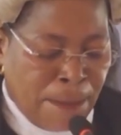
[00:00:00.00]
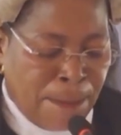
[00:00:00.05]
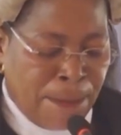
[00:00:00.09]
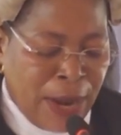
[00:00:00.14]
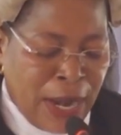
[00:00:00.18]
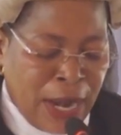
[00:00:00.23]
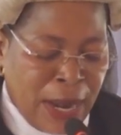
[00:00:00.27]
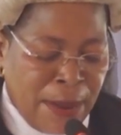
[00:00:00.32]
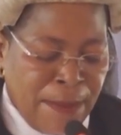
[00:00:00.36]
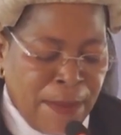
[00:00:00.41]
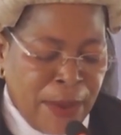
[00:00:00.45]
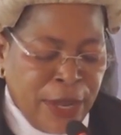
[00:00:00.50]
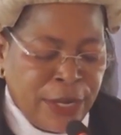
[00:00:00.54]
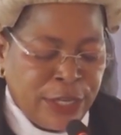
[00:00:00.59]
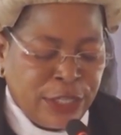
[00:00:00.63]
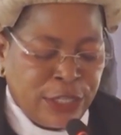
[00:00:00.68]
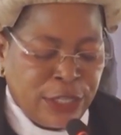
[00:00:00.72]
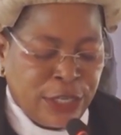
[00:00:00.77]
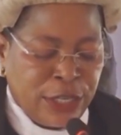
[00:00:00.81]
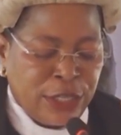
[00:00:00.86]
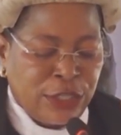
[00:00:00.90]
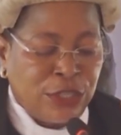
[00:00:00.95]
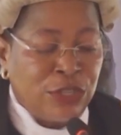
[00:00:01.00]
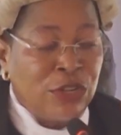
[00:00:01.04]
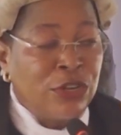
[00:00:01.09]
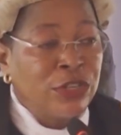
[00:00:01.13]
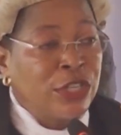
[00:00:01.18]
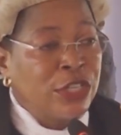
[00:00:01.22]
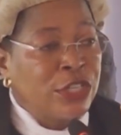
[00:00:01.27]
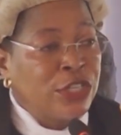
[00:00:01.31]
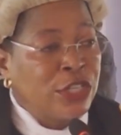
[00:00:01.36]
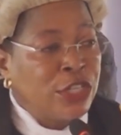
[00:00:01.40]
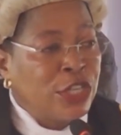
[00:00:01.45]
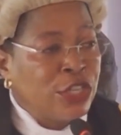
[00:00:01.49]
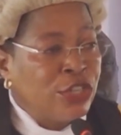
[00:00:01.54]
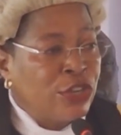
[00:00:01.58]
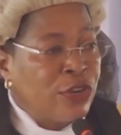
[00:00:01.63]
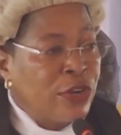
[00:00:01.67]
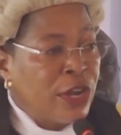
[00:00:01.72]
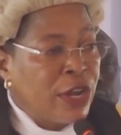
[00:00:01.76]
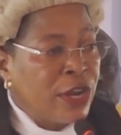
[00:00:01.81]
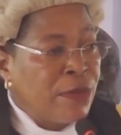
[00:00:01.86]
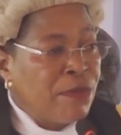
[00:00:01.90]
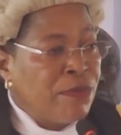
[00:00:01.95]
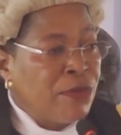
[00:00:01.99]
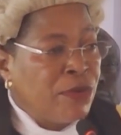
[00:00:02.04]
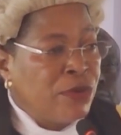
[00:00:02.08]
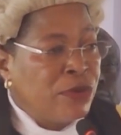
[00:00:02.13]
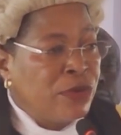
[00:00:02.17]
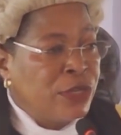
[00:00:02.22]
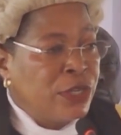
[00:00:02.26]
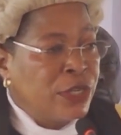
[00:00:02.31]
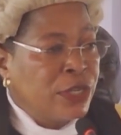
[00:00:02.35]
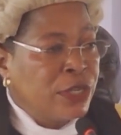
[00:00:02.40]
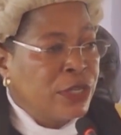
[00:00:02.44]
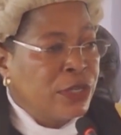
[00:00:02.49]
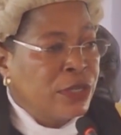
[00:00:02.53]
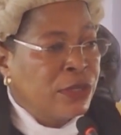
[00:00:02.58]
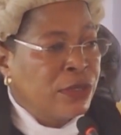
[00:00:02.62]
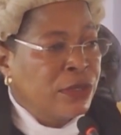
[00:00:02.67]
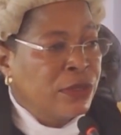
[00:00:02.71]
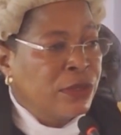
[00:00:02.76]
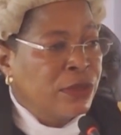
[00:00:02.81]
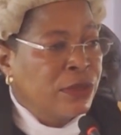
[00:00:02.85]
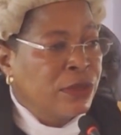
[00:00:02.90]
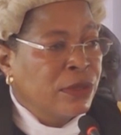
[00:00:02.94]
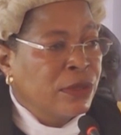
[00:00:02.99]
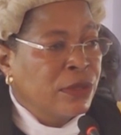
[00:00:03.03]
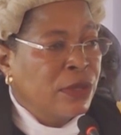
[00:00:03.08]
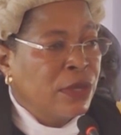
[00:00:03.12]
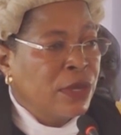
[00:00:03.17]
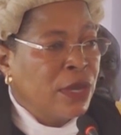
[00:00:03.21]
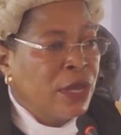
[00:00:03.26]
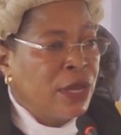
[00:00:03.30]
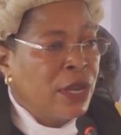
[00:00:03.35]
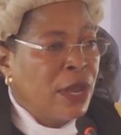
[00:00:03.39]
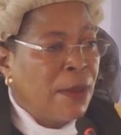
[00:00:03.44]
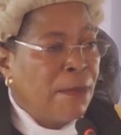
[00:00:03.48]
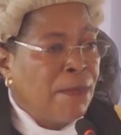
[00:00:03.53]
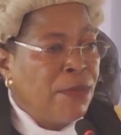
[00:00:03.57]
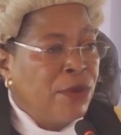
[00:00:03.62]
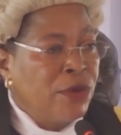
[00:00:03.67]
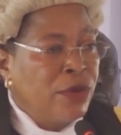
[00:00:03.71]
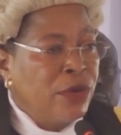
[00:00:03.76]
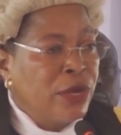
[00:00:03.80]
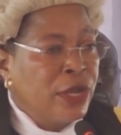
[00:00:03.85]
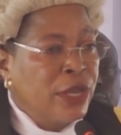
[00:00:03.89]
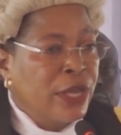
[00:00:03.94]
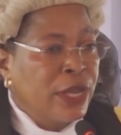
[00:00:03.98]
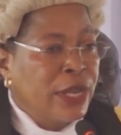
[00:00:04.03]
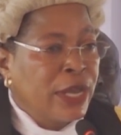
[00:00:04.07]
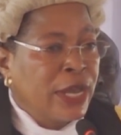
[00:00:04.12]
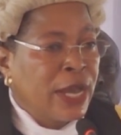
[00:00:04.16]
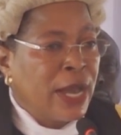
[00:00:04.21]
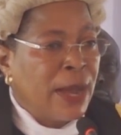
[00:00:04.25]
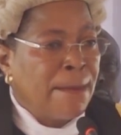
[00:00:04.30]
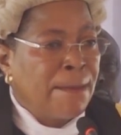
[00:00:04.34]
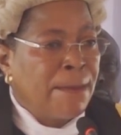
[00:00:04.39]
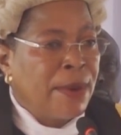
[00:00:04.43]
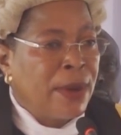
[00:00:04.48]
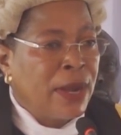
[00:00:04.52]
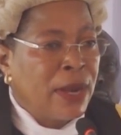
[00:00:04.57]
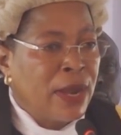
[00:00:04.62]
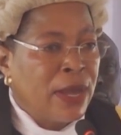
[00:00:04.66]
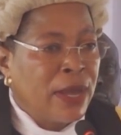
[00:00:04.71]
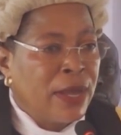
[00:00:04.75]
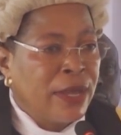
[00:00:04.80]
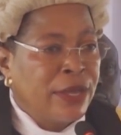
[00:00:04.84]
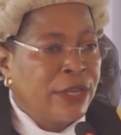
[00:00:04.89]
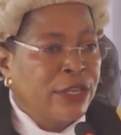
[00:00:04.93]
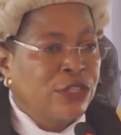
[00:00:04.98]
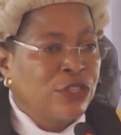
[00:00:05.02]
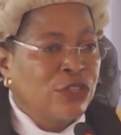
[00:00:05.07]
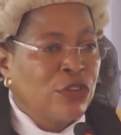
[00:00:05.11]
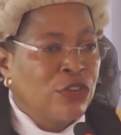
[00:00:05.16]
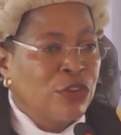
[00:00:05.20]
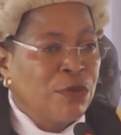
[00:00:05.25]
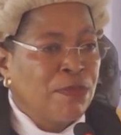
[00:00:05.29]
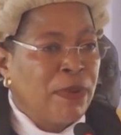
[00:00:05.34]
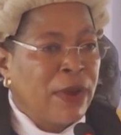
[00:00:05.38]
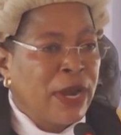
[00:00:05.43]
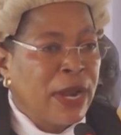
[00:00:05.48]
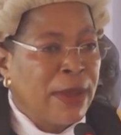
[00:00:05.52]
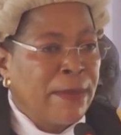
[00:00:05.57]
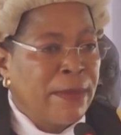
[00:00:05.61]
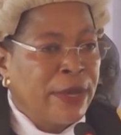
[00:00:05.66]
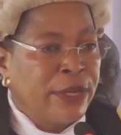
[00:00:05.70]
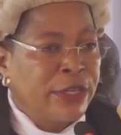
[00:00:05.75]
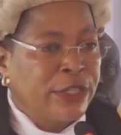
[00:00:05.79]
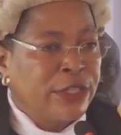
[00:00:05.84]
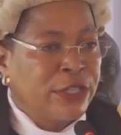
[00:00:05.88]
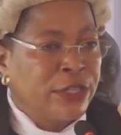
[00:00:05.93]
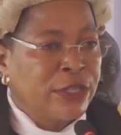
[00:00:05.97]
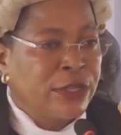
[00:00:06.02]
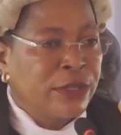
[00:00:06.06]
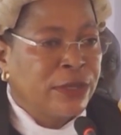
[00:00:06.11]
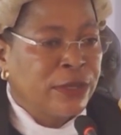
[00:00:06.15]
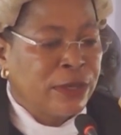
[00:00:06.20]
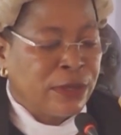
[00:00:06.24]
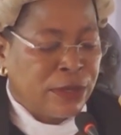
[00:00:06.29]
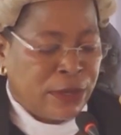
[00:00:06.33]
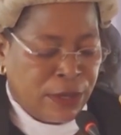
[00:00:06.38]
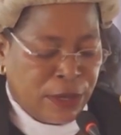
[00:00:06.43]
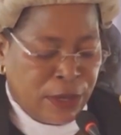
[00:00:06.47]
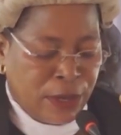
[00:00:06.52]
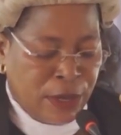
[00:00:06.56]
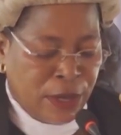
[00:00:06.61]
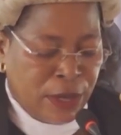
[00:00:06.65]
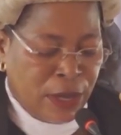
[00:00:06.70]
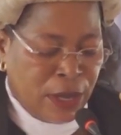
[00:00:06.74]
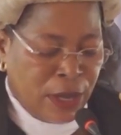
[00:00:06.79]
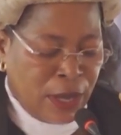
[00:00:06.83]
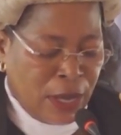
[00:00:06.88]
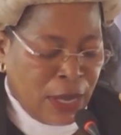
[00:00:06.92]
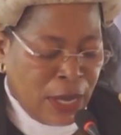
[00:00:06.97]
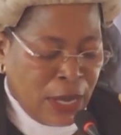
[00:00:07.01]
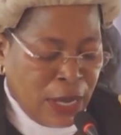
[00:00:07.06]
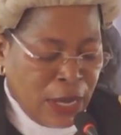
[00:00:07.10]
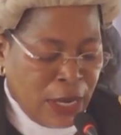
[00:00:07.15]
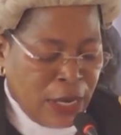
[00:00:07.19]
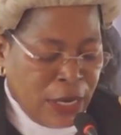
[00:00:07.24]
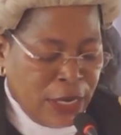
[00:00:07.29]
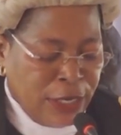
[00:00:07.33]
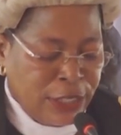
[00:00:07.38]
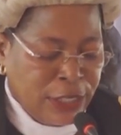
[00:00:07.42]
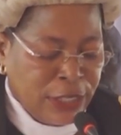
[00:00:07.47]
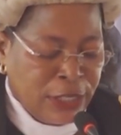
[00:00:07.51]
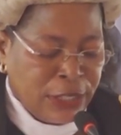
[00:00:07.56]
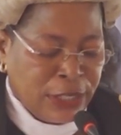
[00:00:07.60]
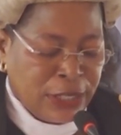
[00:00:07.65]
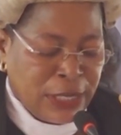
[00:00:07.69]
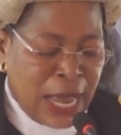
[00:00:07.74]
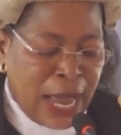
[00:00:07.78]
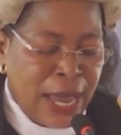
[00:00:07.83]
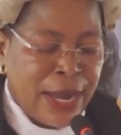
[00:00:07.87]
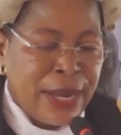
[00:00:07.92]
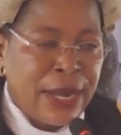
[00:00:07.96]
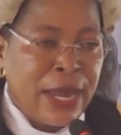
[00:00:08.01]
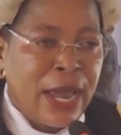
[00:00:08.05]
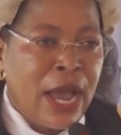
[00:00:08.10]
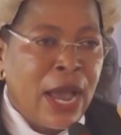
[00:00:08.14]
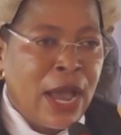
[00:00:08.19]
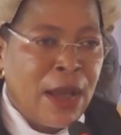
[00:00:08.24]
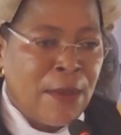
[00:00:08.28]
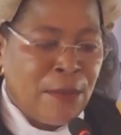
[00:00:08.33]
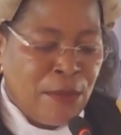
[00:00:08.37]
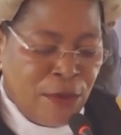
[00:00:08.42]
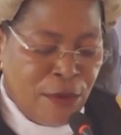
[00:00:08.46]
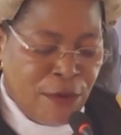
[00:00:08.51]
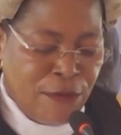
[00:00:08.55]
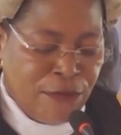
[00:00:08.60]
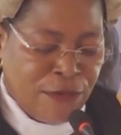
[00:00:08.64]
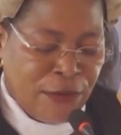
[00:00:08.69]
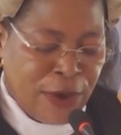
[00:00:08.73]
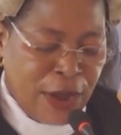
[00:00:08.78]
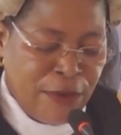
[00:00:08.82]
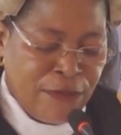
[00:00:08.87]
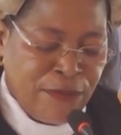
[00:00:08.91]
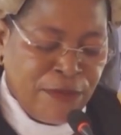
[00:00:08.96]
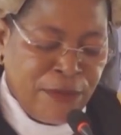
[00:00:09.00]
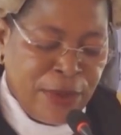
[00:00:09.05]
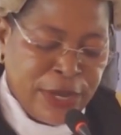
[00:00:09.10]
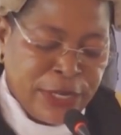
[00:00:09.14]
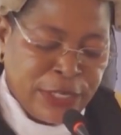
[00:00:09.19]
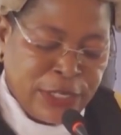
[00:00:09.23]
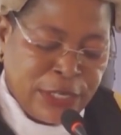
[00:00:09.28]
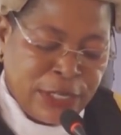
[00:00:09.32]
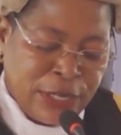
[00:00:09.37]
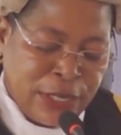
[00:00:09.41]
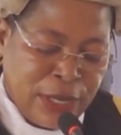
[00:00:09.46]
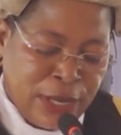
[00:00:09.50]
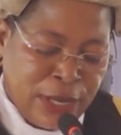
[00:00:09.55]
Parliament is not a stationary building. The building in Kampala is not parliament. It is an arm of government